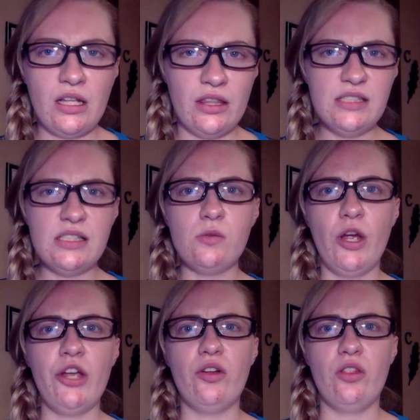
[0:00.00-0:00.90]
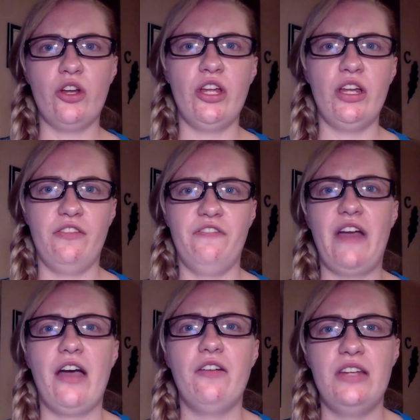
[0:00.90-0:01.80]
This is where you're learning the
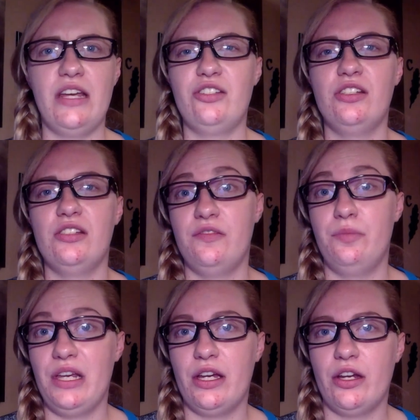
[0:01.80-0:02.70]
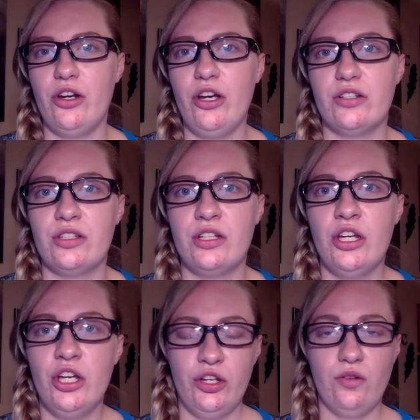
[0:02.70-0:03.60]
foundations of being a nurse.
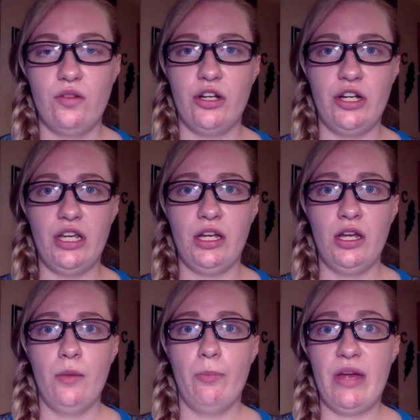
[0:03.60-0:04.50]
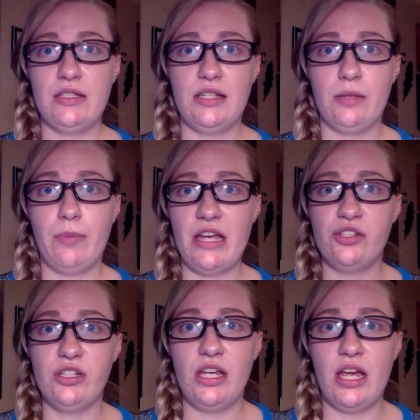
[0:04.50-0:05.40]
You're learning basic
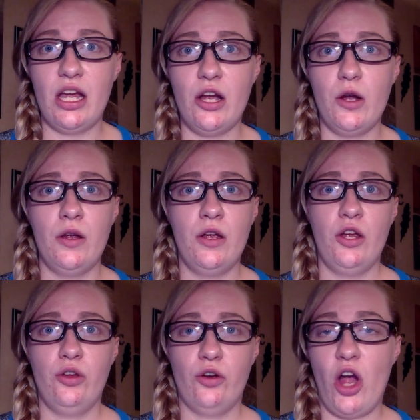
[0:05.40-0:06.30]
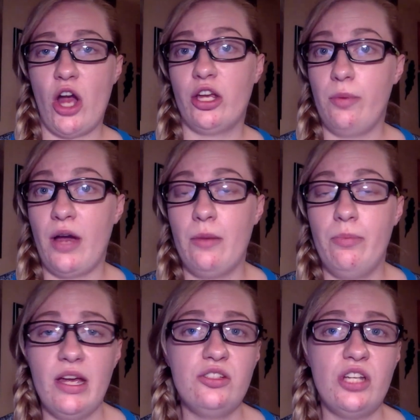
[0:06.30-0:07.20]
patient care, your occupied
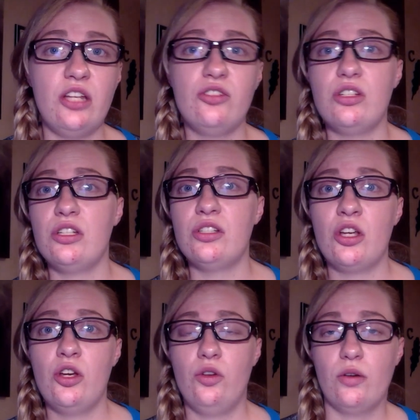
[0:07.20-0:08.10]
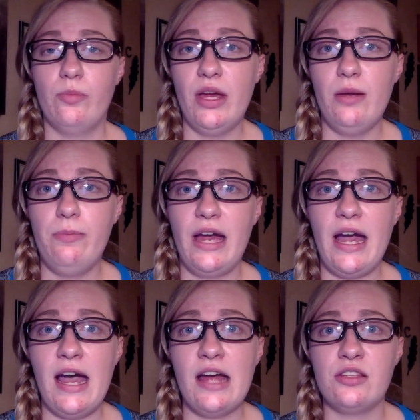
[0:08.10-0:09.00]
bed changes, your bed
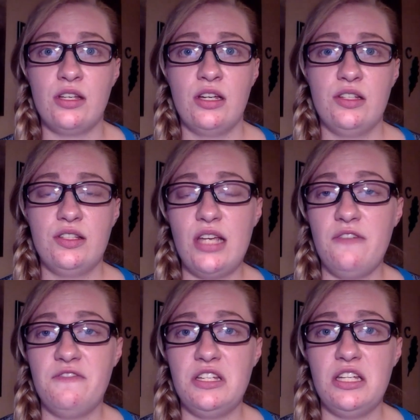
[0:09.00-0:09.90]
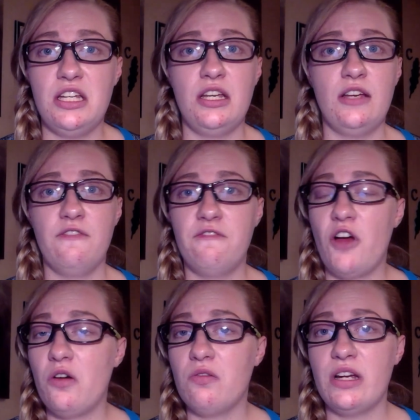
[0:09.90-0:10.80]
baths, safety,
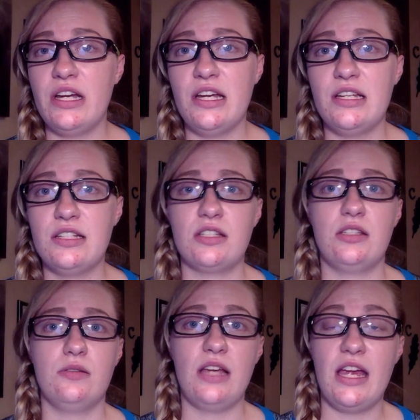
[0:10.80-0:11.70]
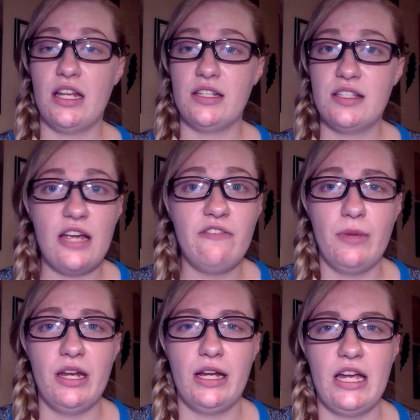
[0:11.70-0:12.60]
fall risks, and safe
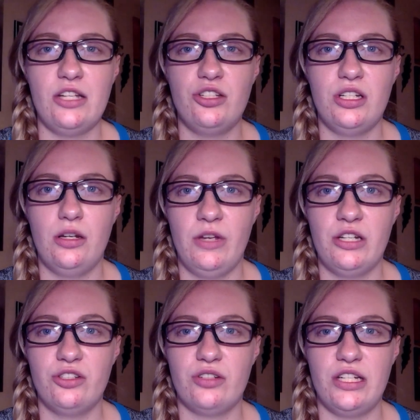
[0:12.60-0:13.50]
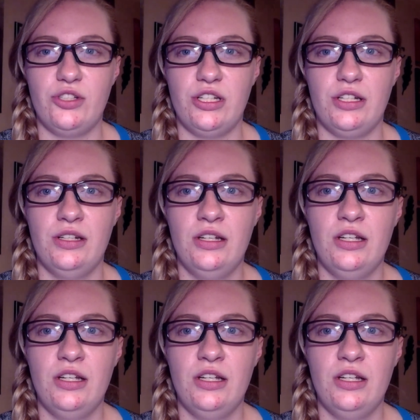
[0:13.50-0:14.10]
medication administration.